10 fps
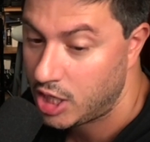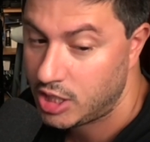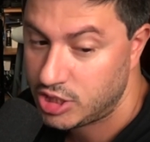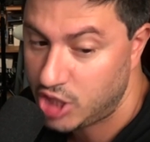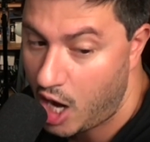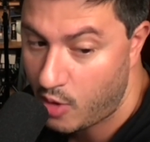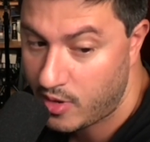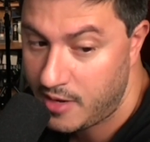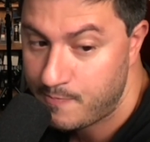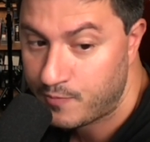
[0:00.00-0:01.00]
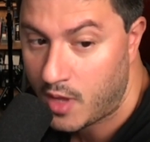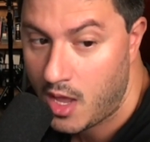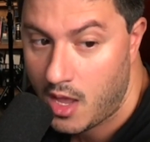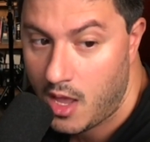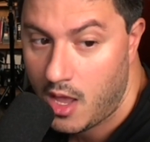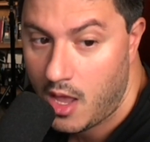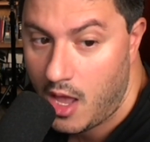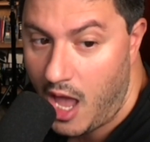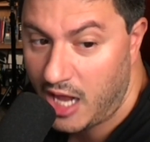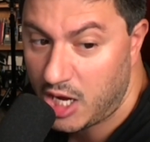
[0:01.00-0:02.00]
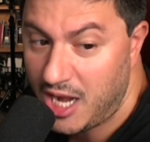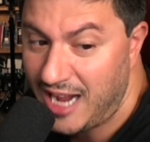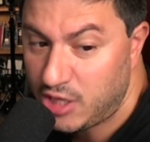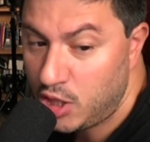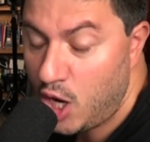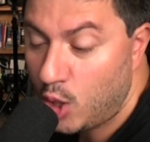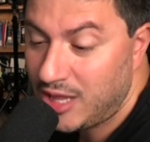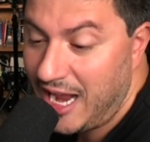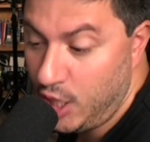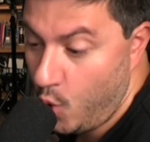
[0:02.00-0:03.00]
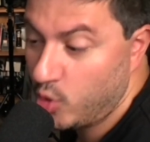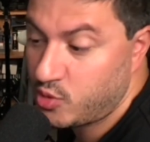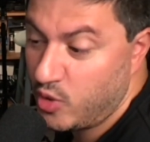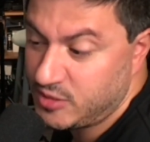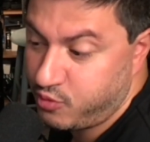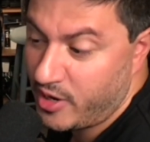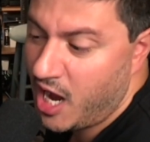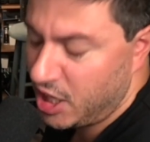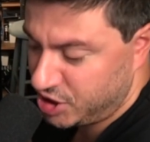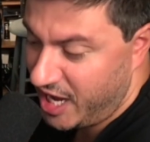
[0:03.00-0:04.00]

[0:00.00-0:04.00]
Sorry. And goodnight to the old lady who was whispering hush.